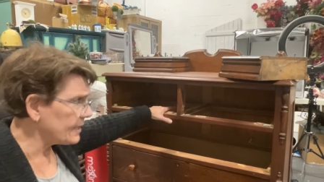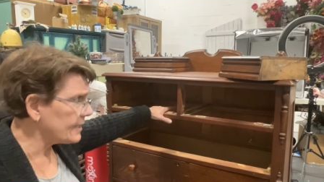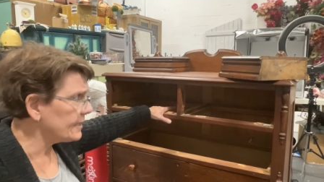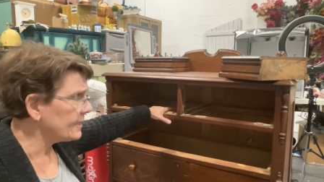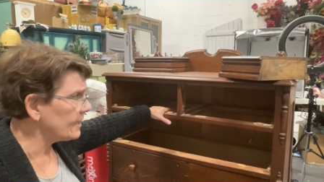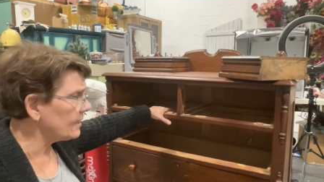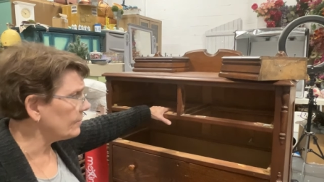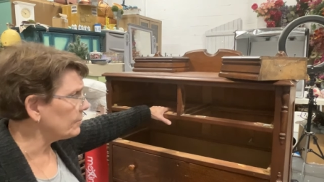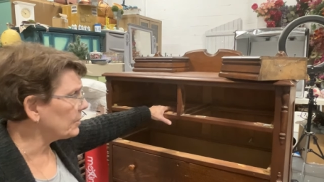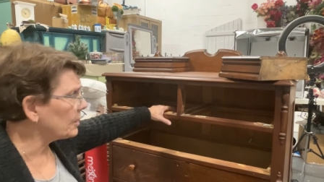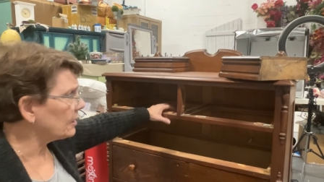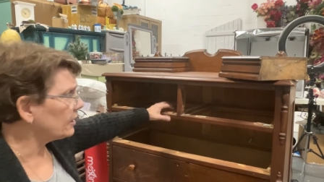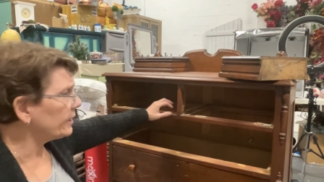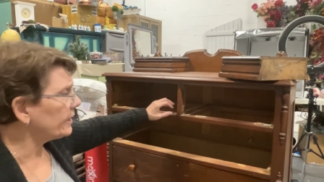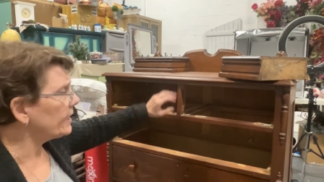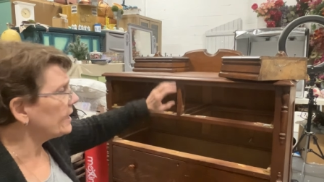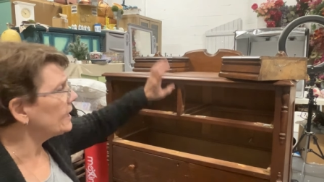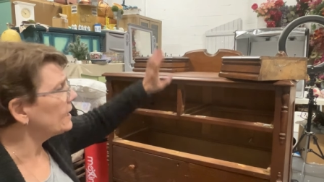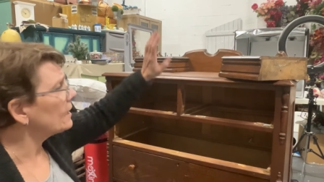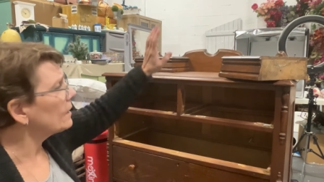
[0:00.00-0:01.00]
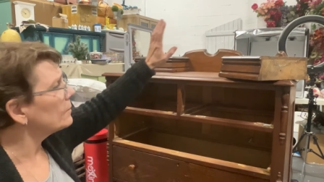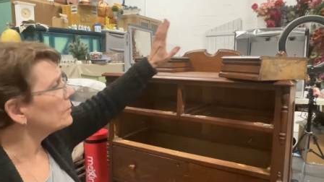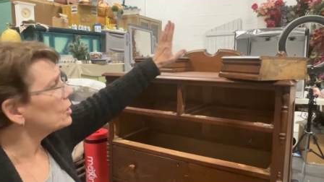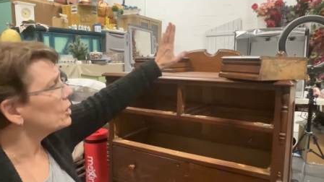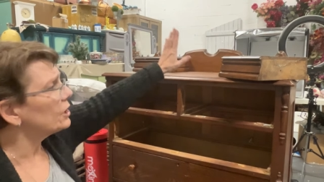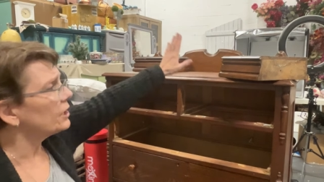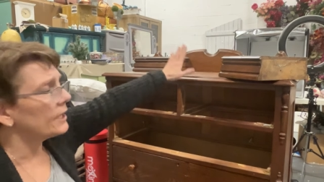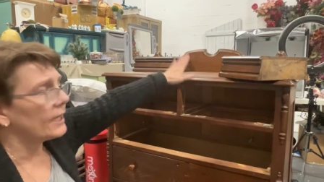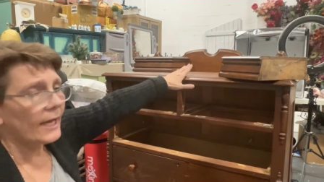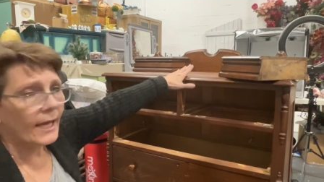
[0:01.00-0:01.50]
deep clean. I'm
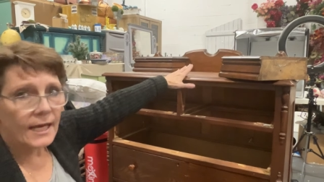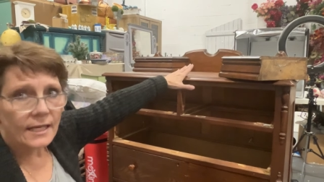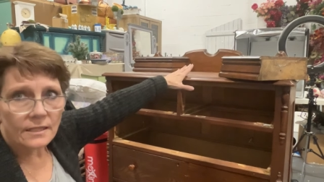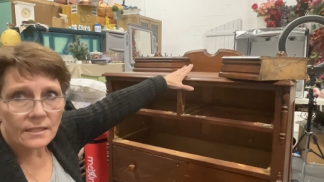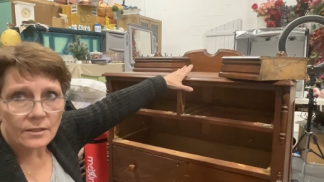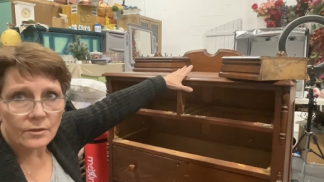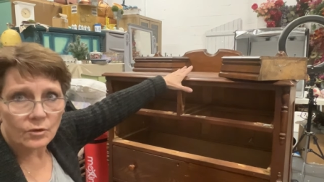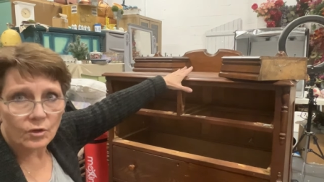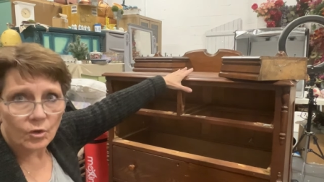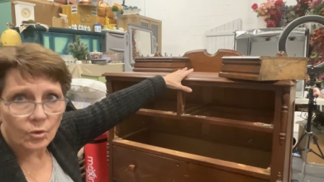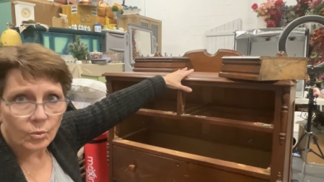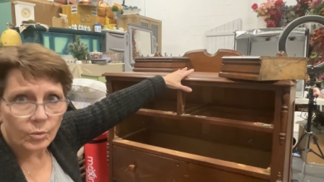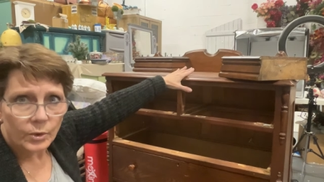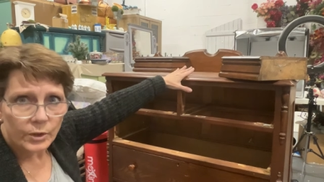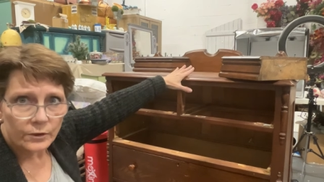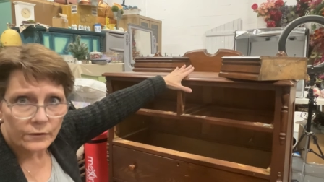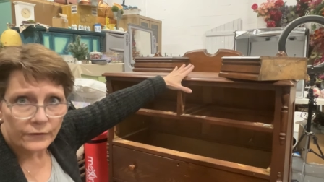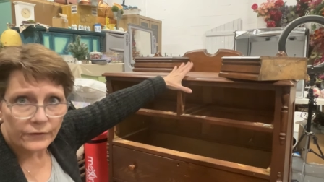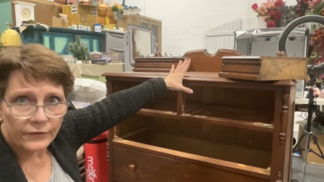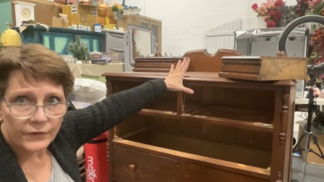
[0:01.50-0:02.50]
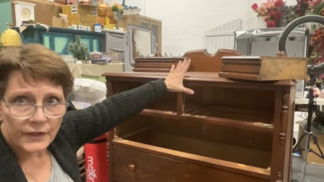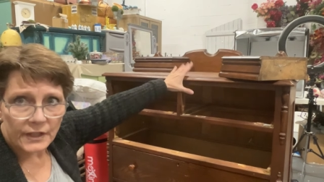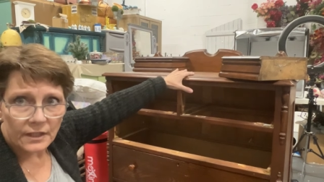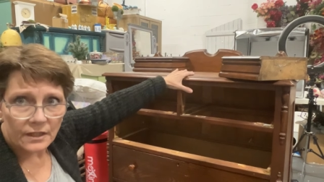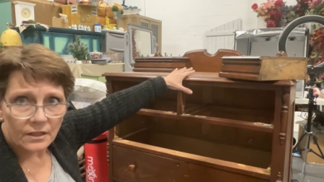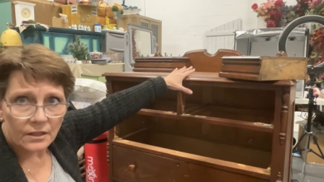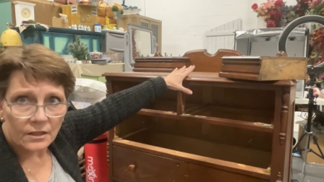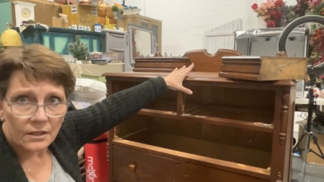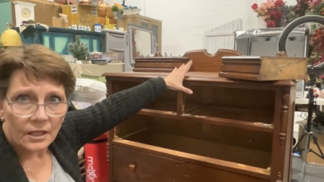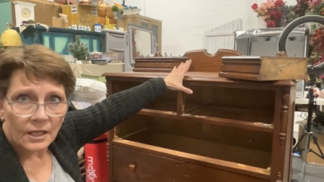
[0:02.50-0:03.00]
gonna get the wood
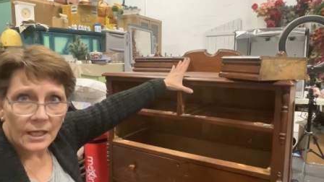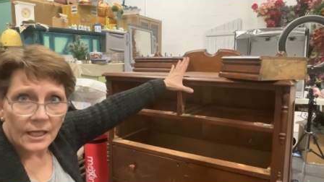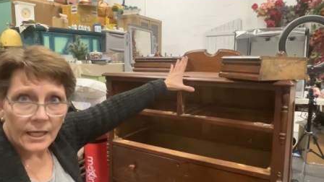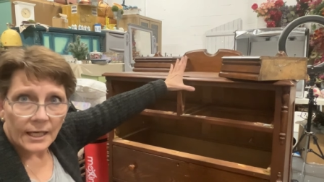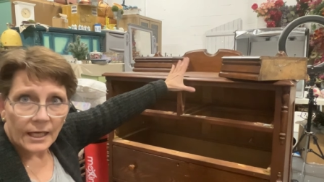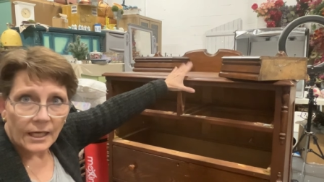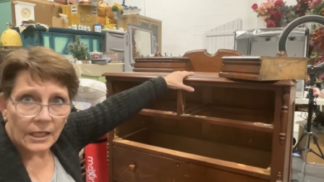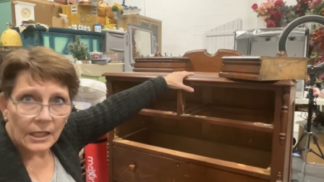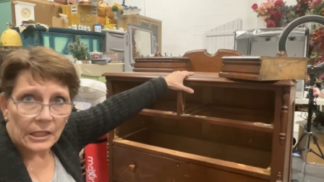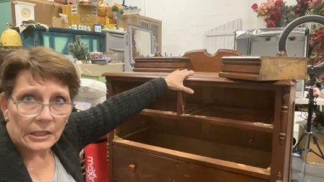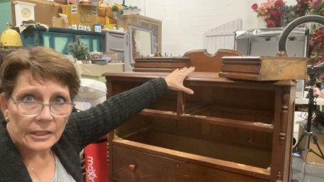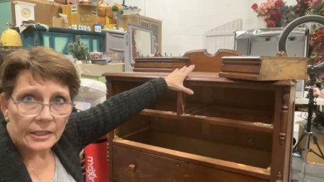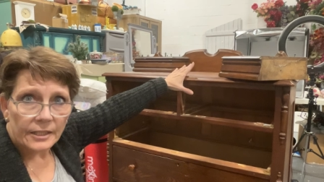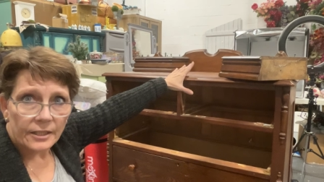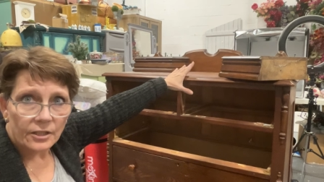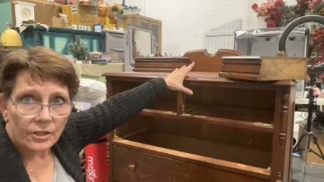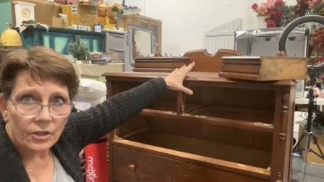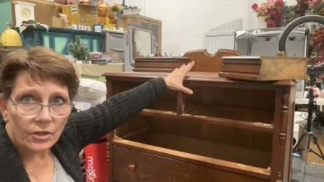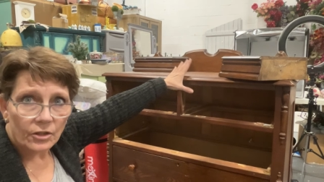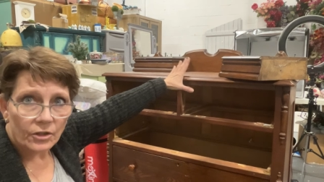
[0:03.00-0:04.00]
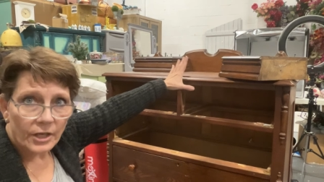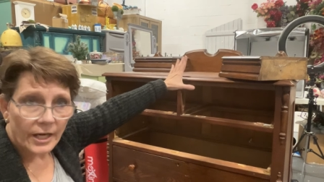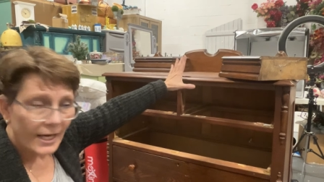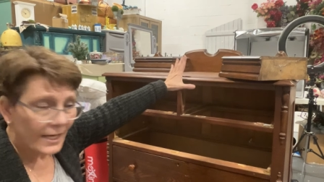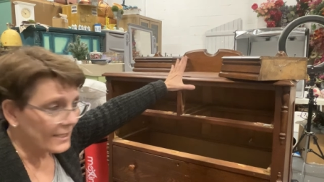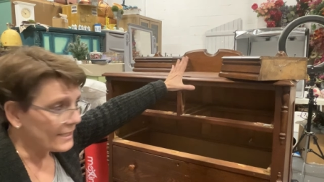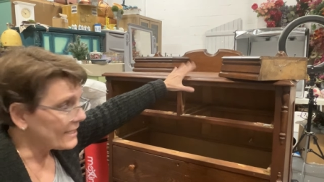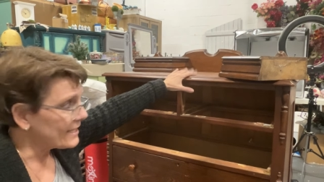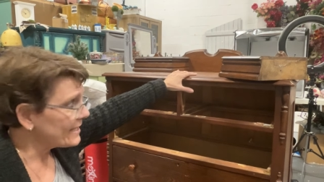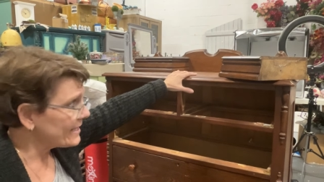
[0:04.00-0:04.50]
fill on here
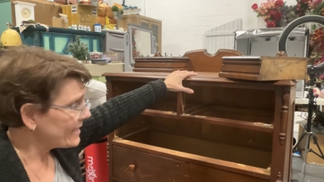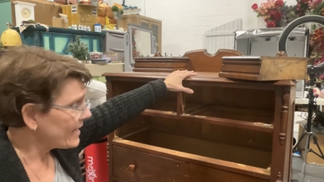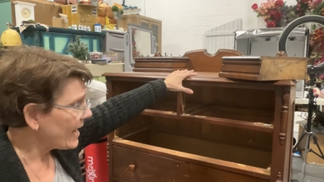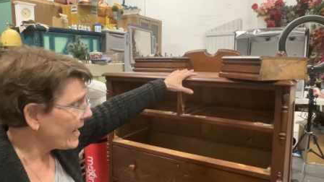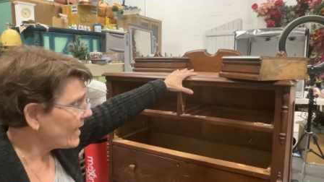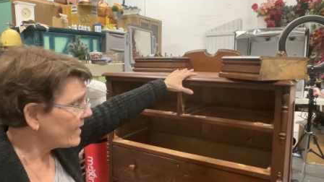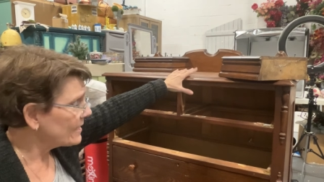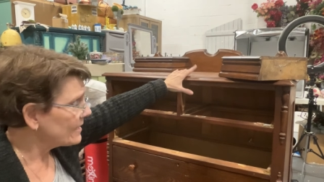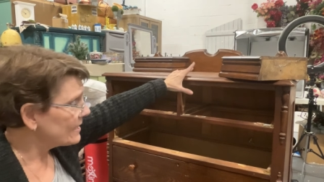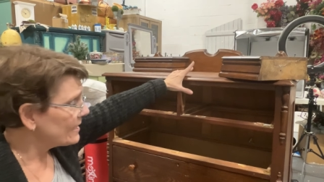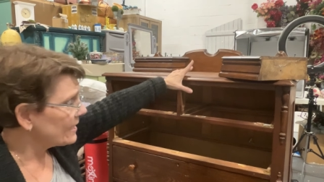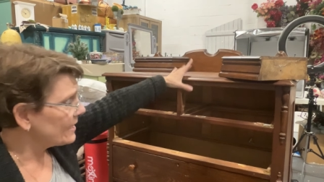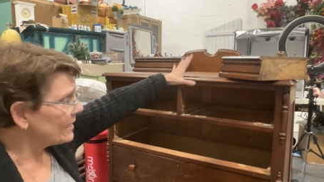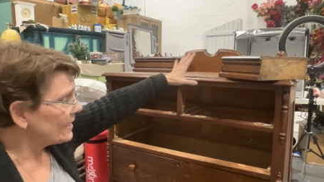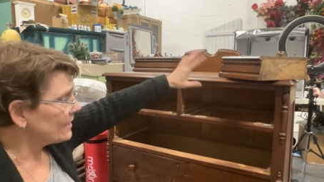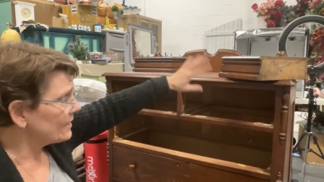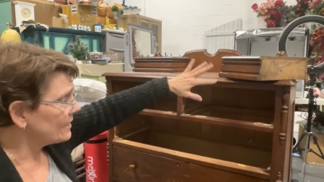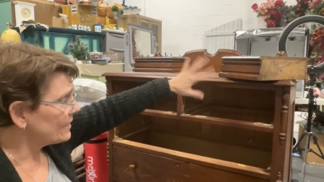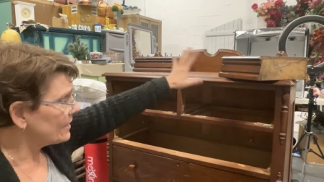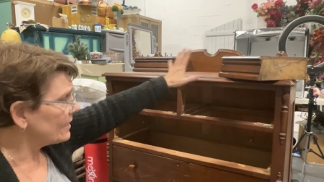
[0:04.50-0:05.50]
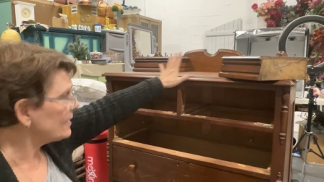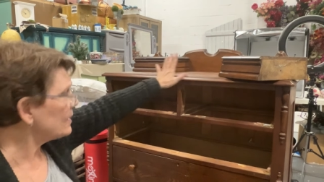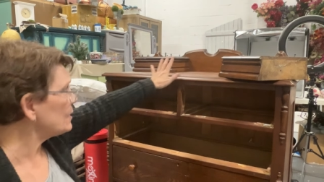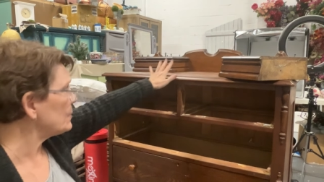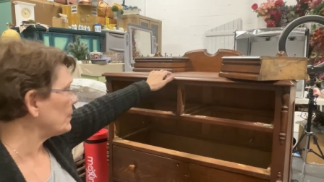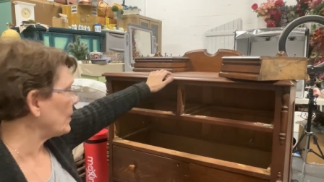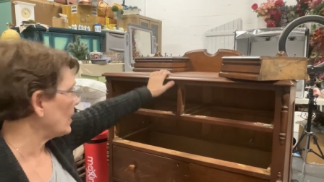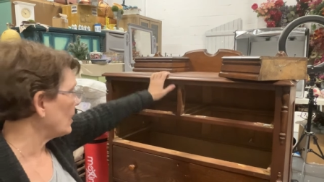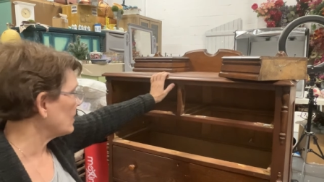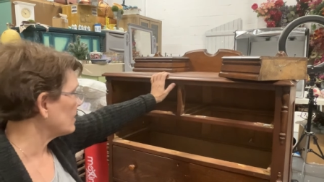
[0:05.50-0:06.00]
and sanded these
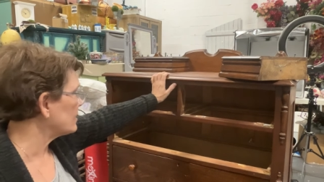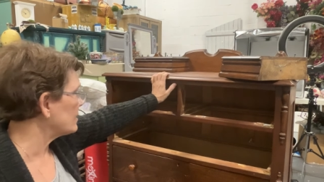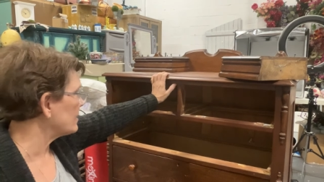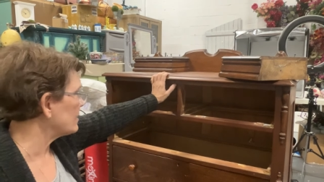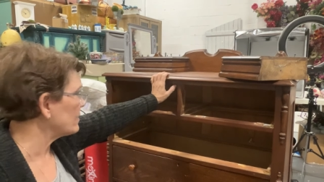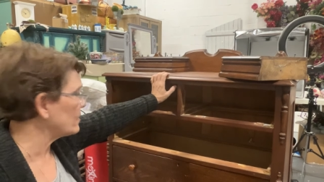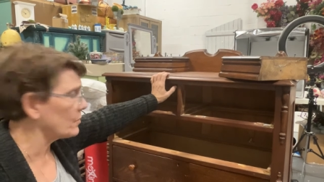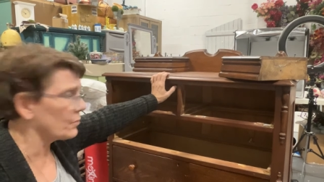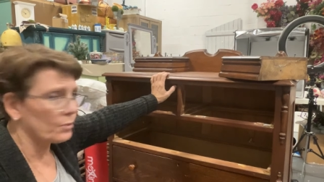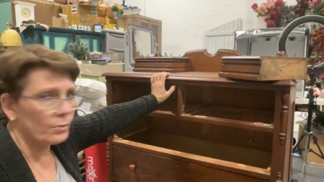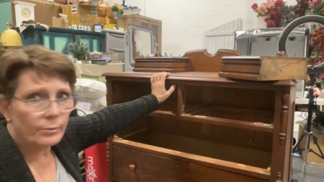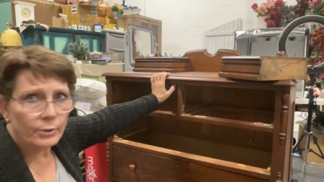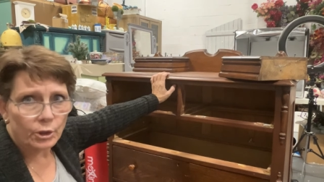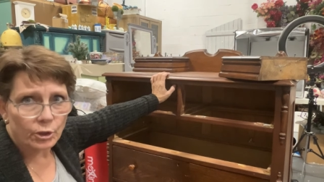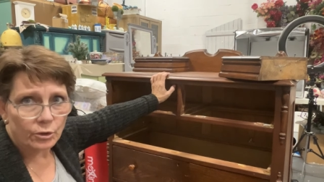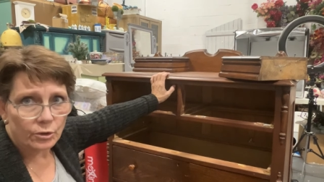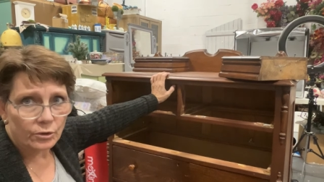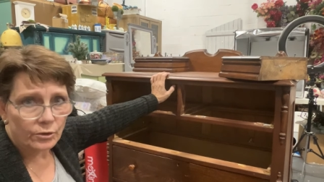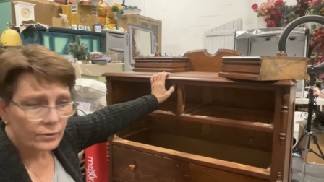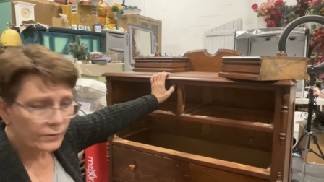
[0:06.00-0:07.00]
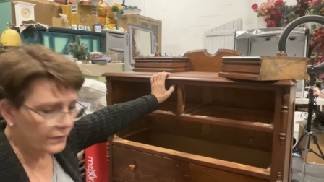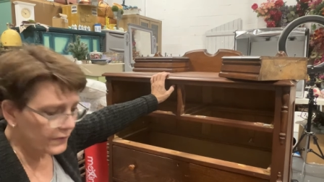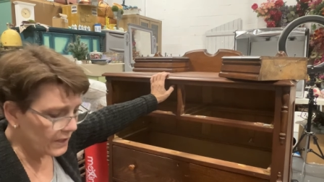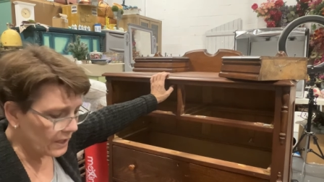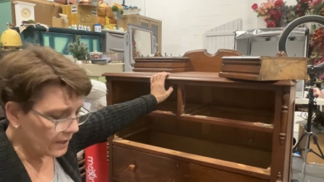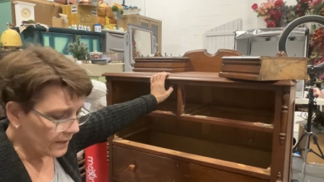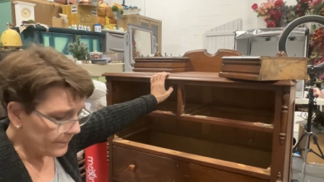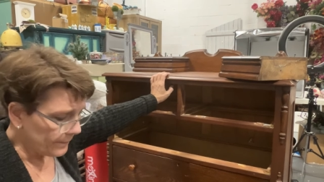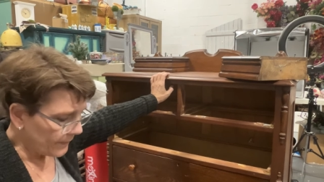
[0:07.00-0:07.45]
boxes removed